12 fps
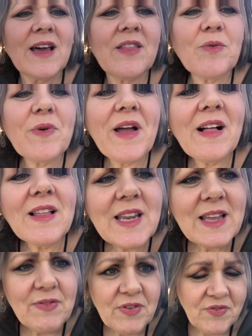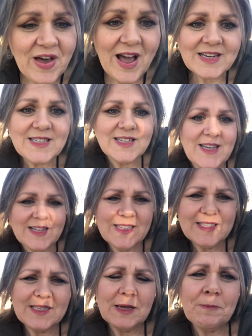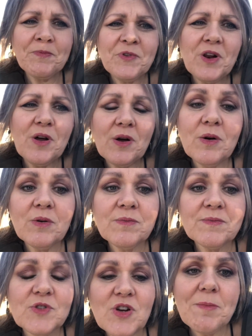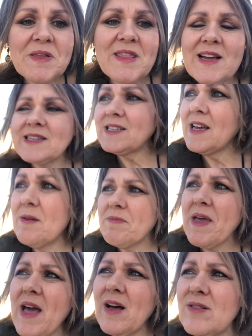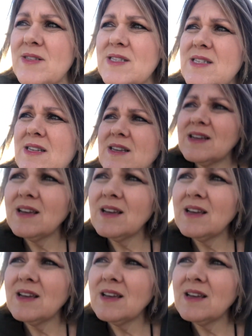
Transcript: And the reality of the fact is, dropping that 10 pounds